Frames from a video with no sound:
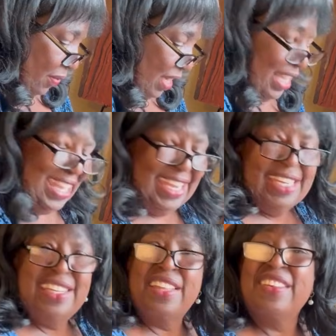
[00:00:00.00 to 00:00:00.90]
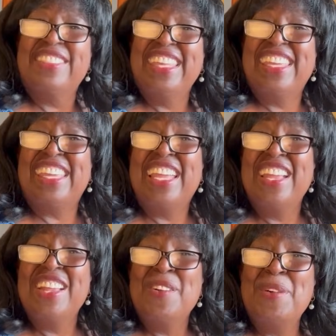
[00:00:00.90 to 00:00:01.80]
right? And another thing,
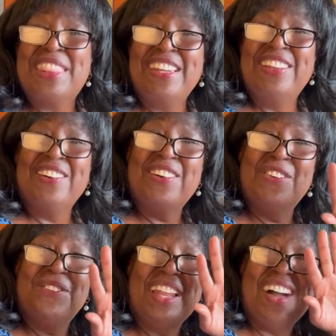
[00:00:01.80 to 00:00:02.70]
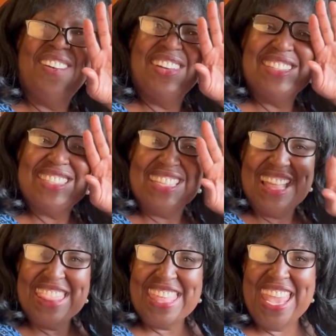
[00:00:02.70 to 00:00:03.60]
with local flowers,
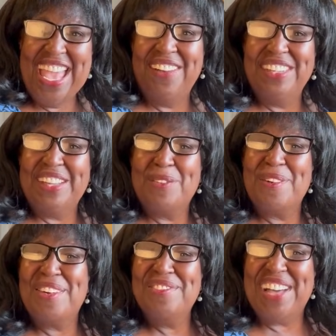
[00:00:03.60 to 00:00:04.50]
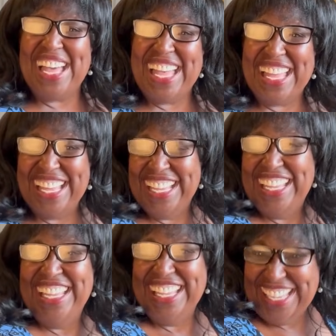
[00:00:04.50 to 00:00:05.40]
they have an aroma,
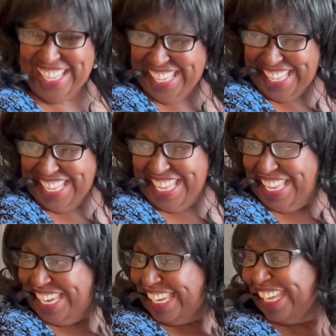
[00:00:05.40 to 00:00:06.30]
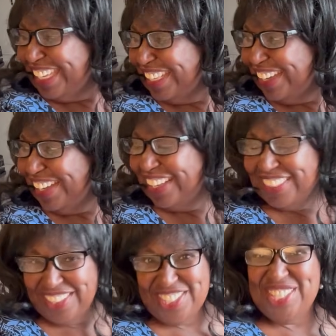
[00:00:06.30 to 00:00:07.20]
huh? Like, oh,
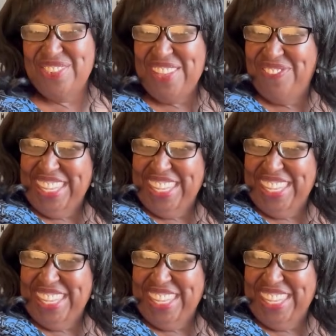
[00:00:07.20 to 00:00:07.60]
those sweet